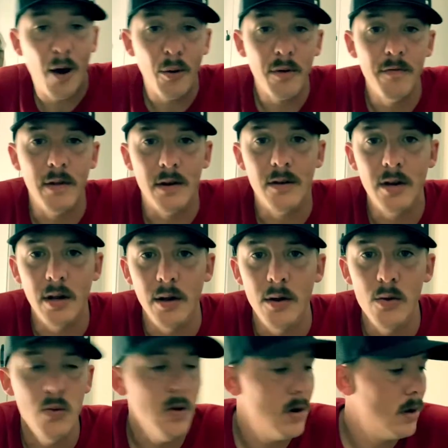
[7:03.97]
of the
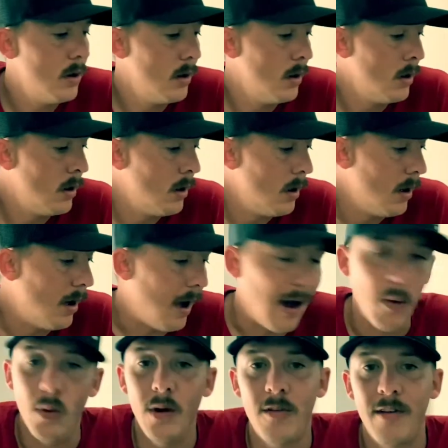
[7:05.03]
two, I
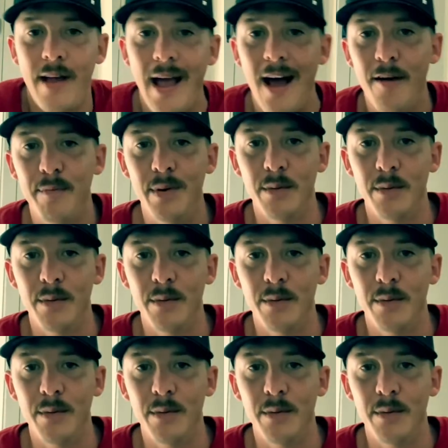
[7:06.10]
will say I've been